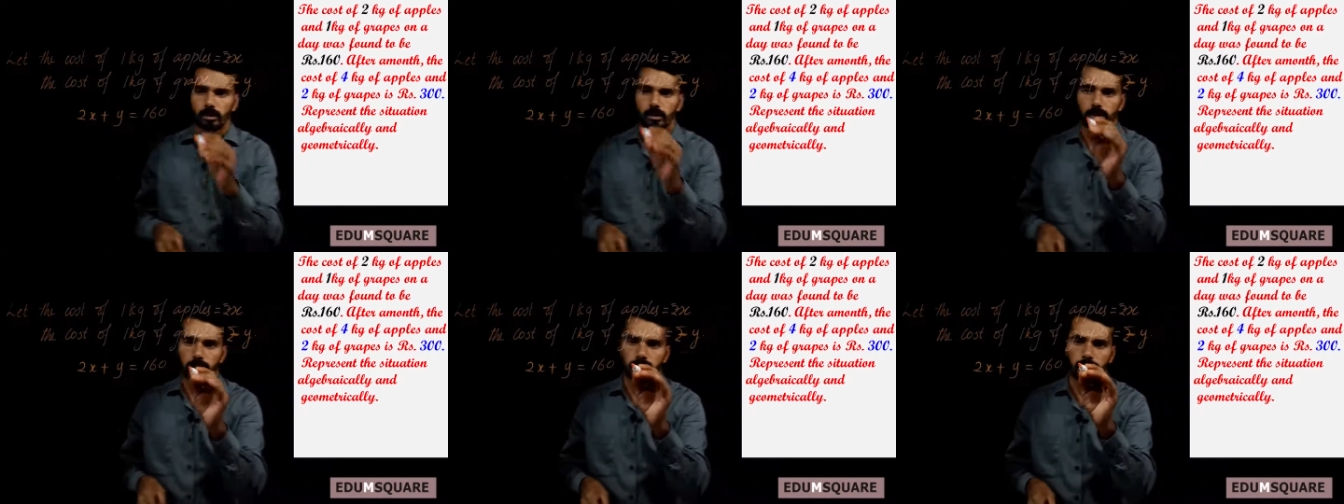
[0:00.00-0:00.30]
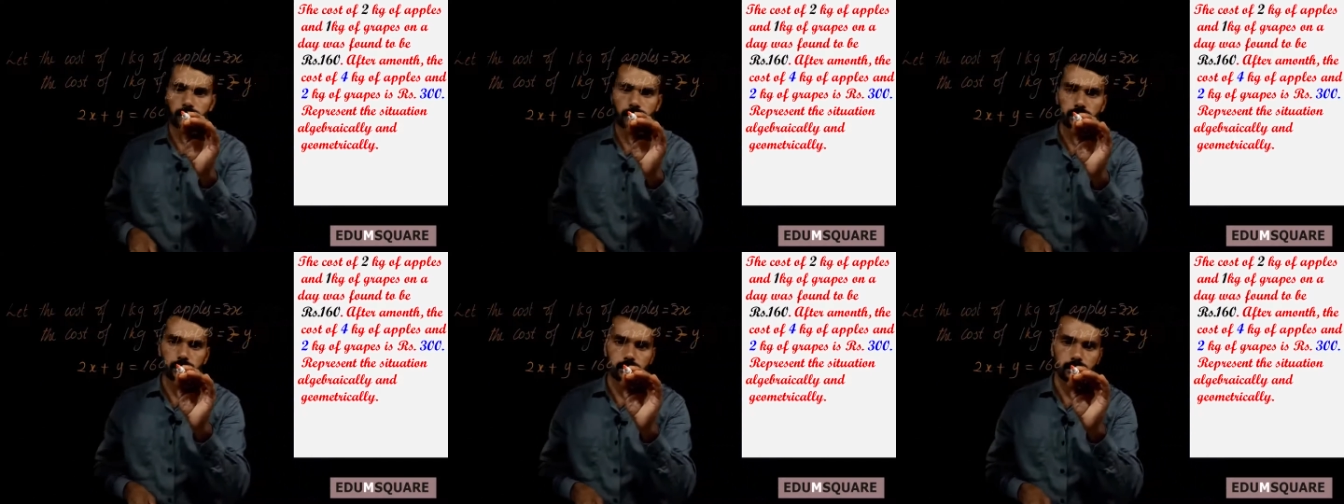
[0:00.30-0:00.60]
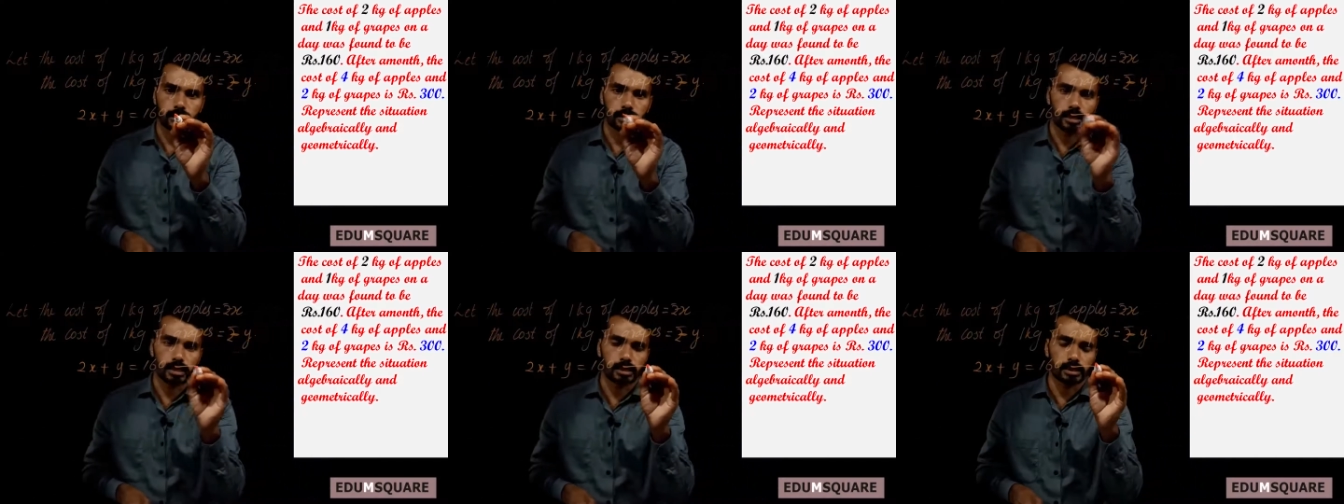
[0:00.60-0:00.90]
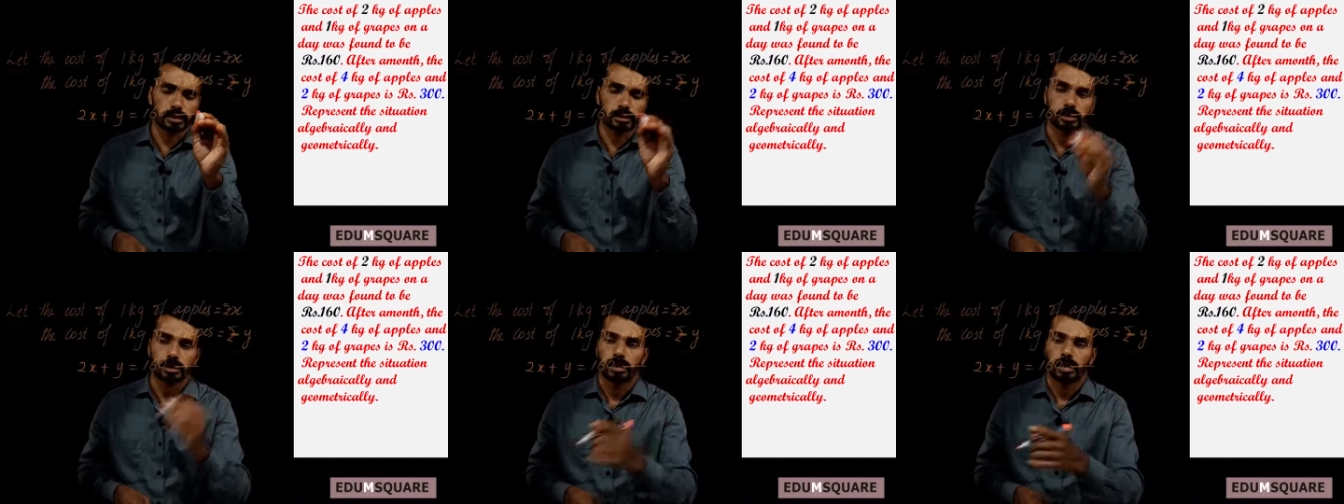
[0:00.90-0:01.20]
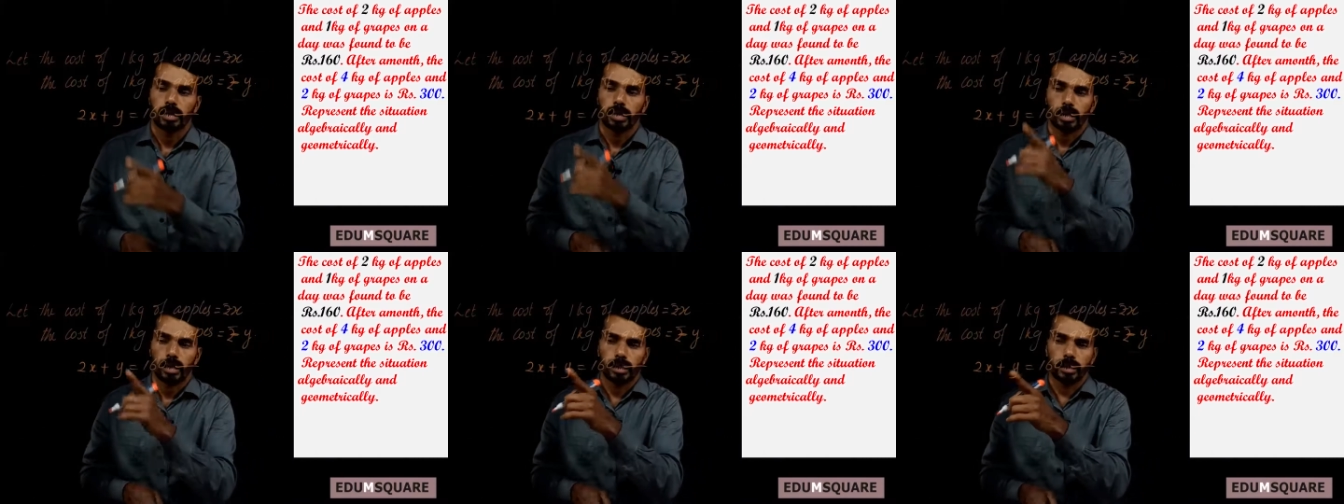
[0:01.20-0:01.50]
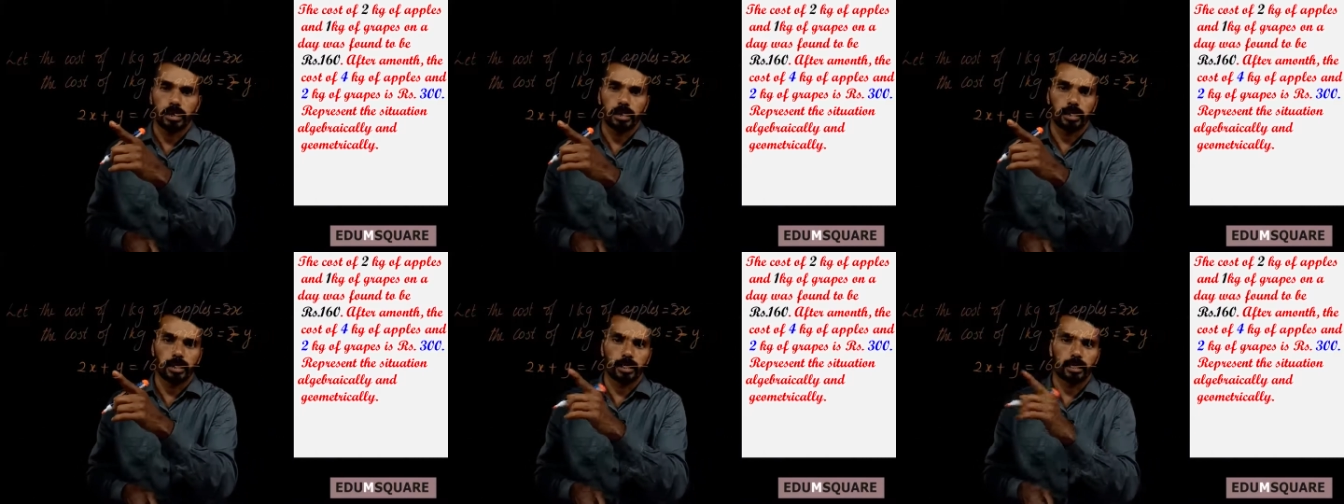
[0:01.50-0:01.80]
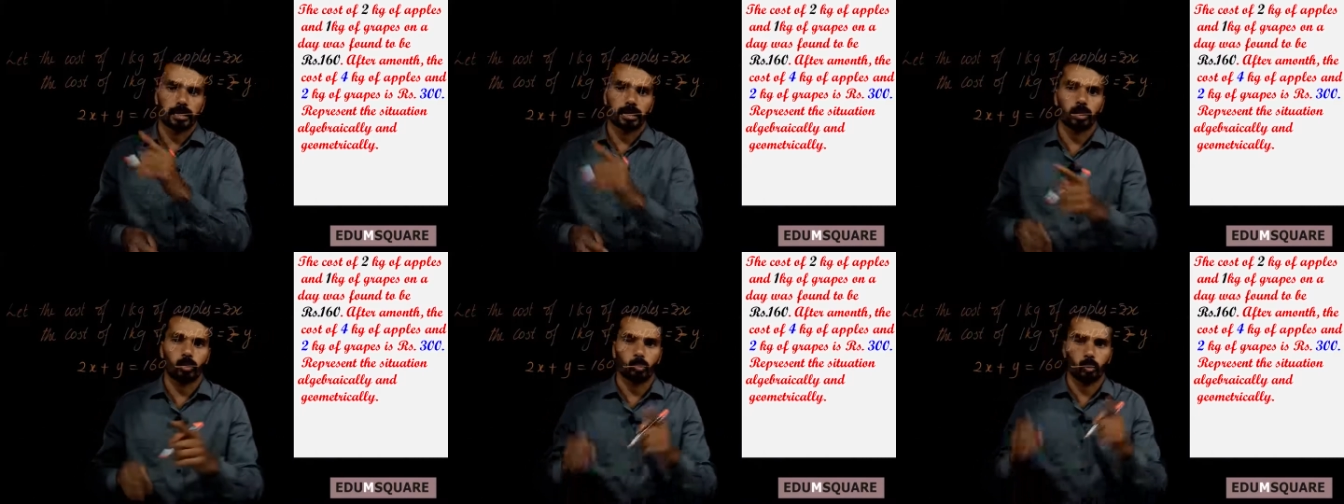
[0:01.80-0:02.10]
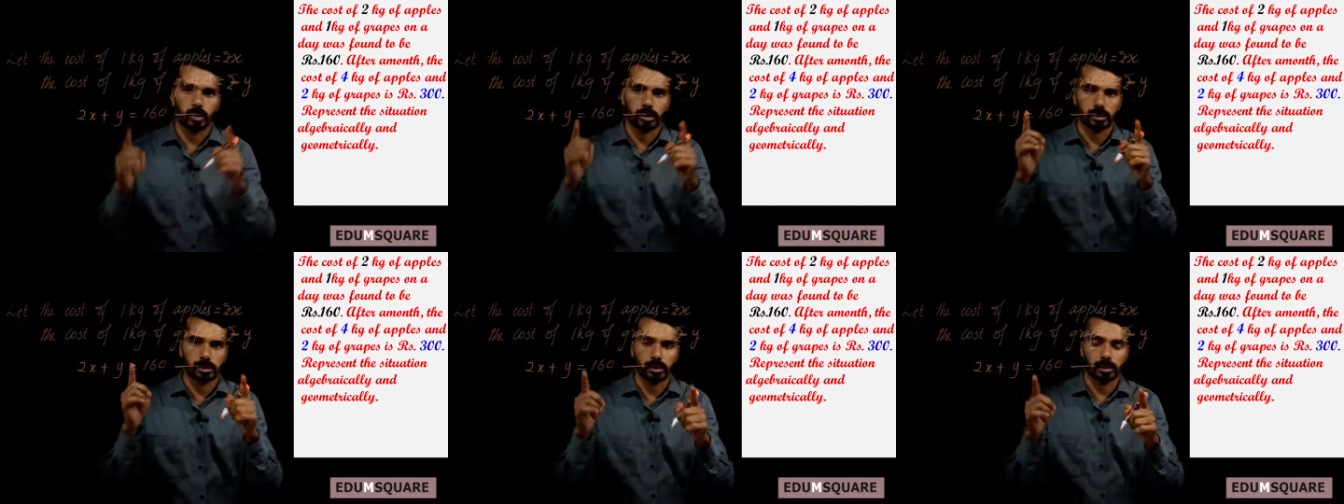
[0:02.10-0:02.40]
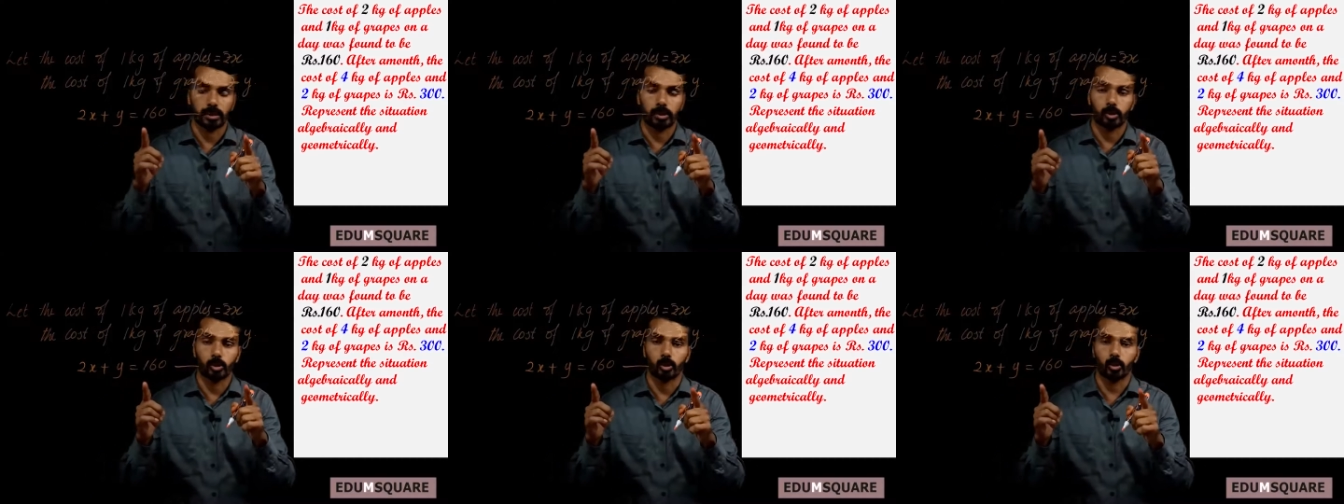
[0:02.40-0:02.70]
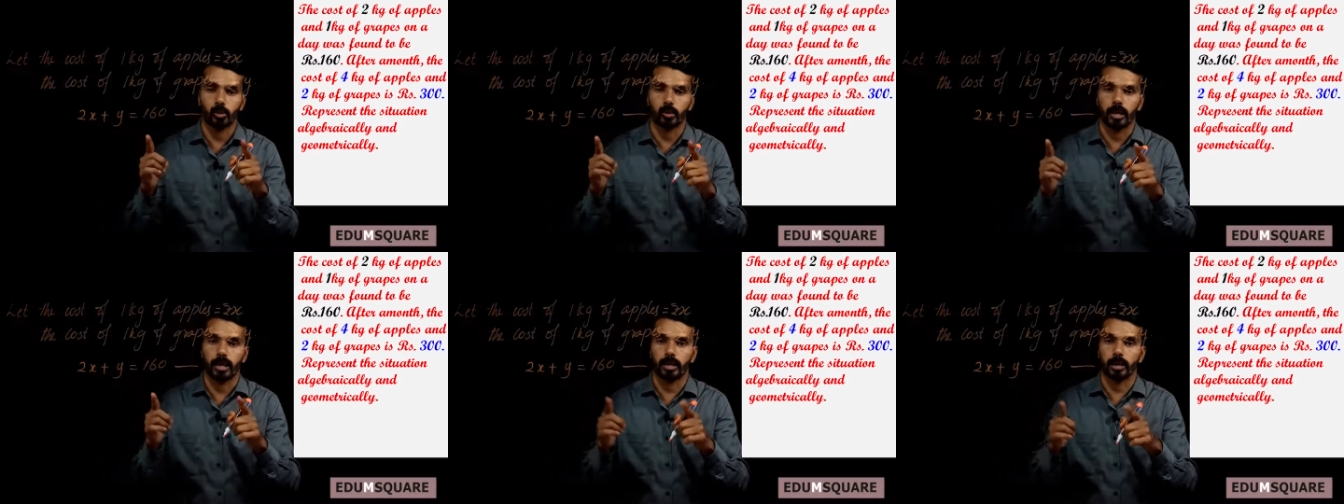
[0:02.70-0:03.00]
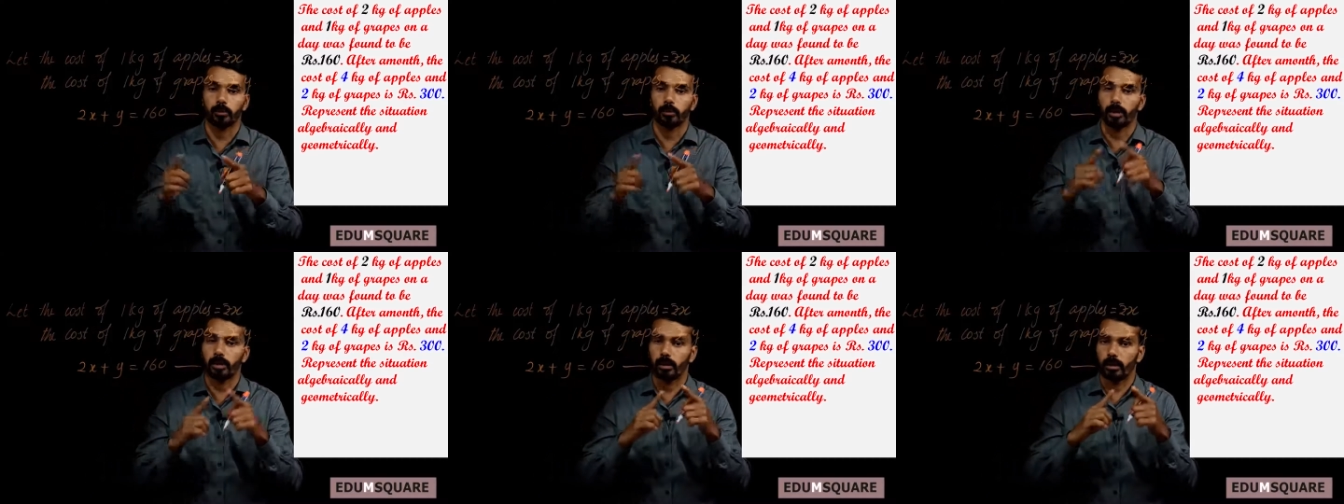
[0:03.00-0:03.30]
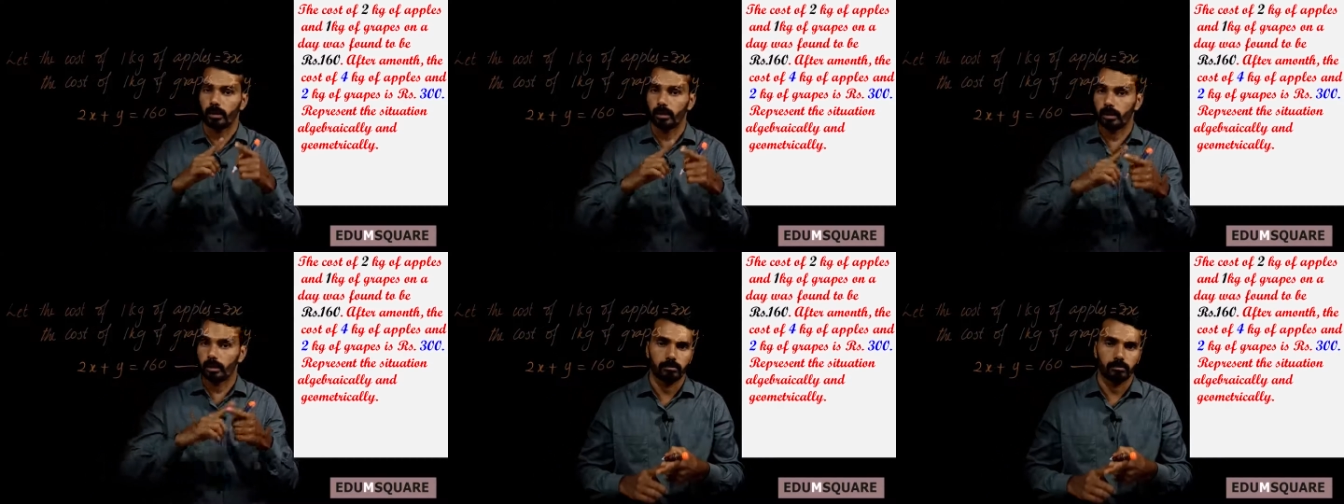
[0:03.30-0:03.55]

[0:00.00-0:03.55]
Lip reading: That is, this linear equation in 2 variable